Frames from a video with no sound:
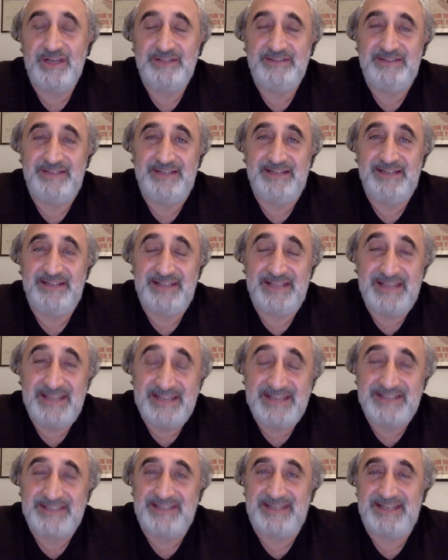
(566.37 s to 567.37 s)
that it
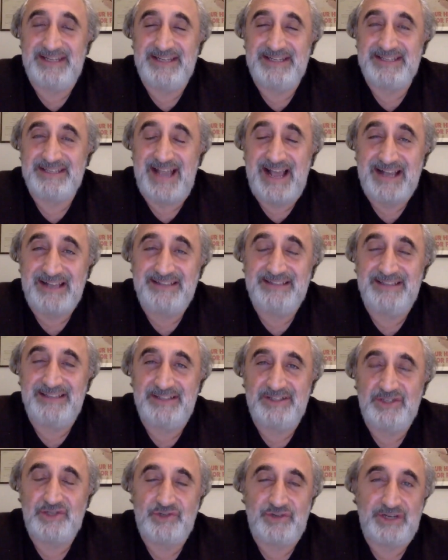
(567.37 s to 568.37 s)
is exactly
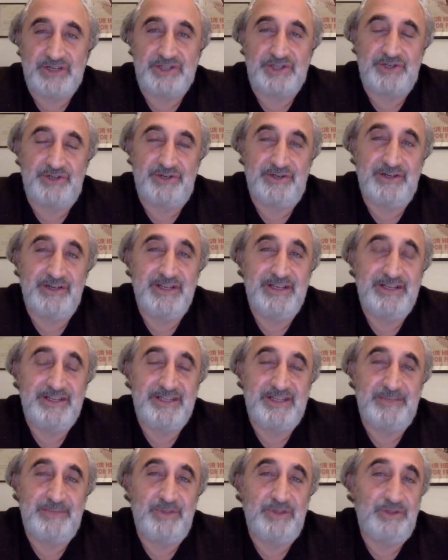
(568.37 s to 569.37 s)
in structure
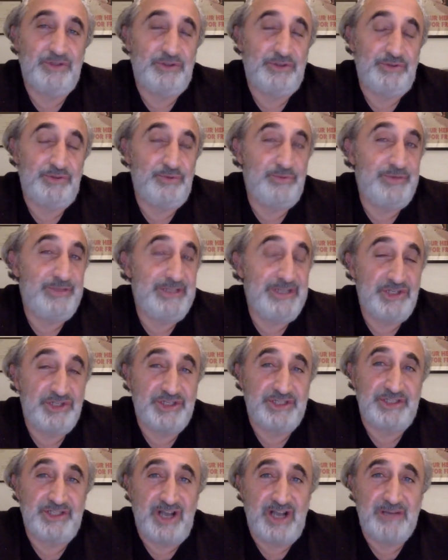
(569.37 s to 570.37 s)
similar to
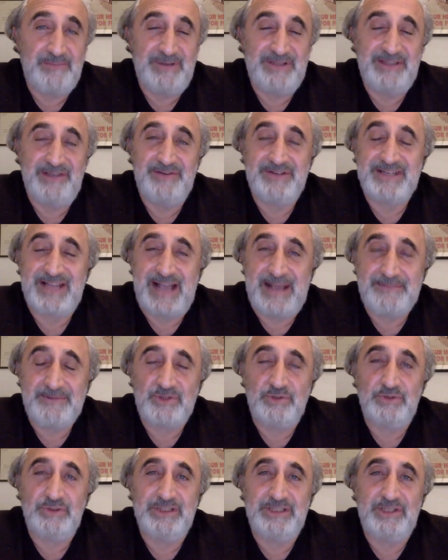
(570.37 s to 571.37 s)
religious dogma there is
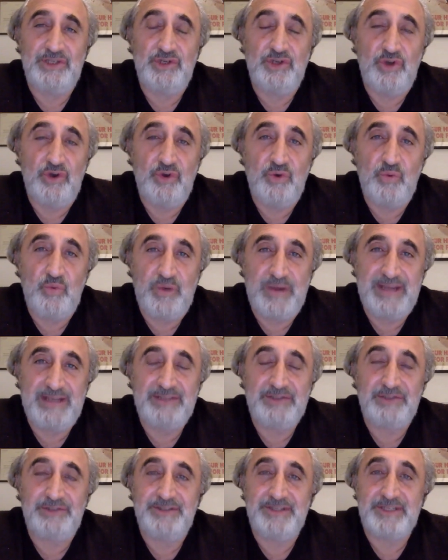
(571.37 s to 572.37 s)
absolutely no way
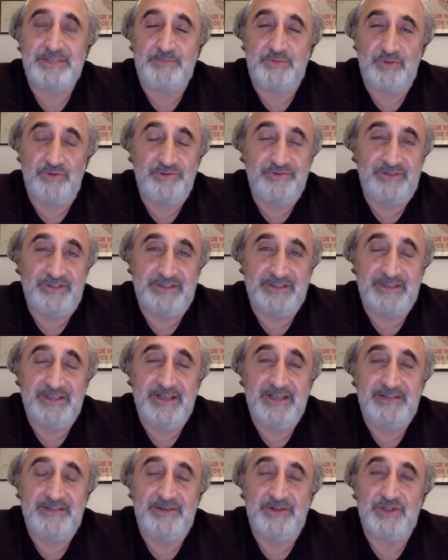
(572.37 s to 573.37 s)
to disprove it
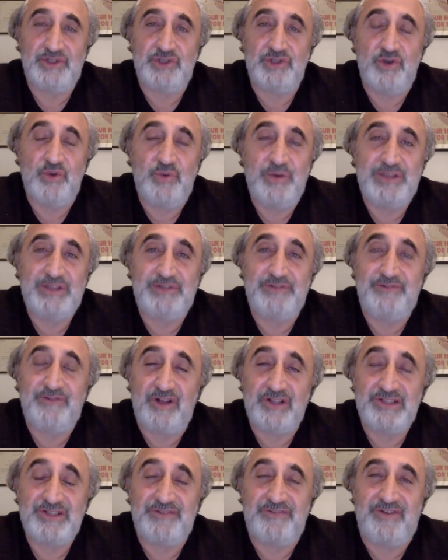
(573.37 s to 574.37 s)
there's no way to
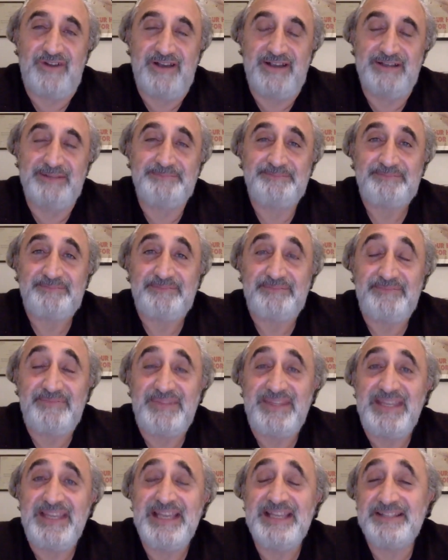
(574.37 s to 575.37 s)
falsify it
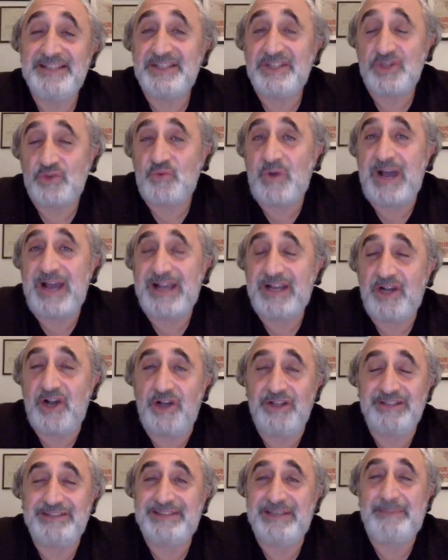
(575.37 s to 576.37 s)
and this is why I
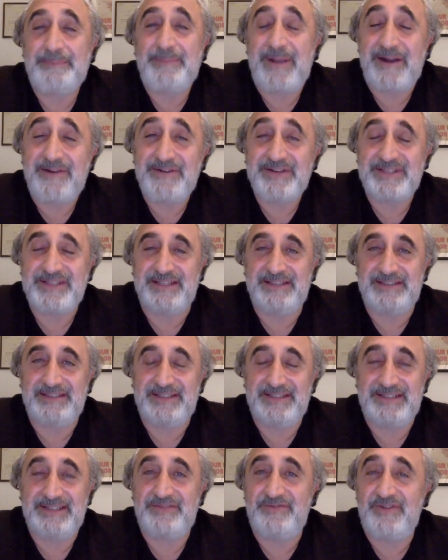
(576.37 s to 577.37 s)
call it a parasite
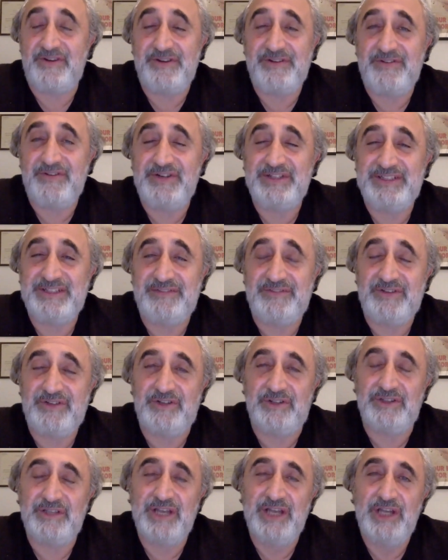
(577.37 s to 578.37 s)
because it's very, very
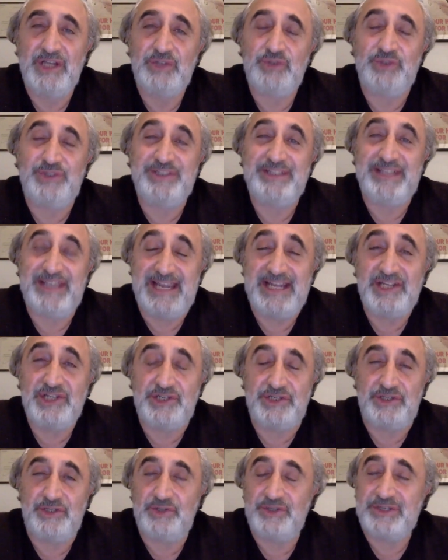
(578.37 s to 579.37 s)
difficult to engage
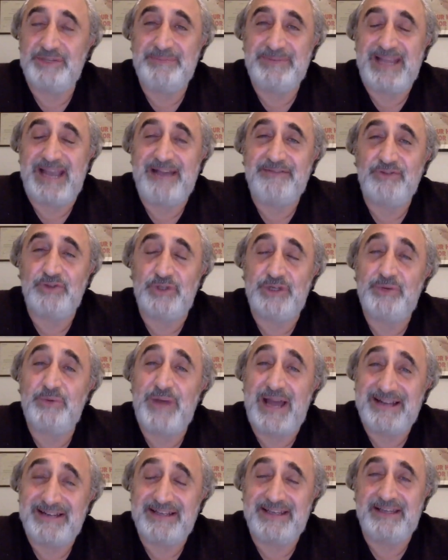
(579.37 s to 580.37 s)
it. You simply have to
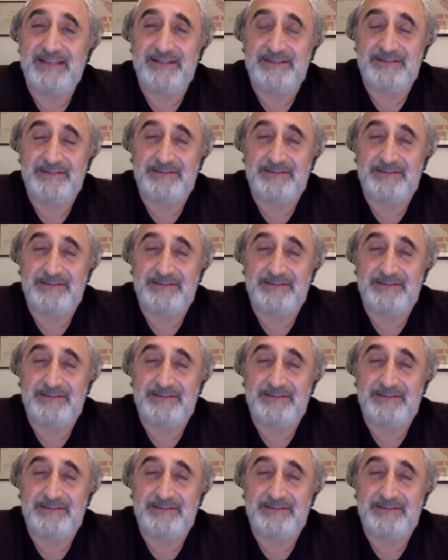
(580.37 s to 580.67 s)
eradicate it.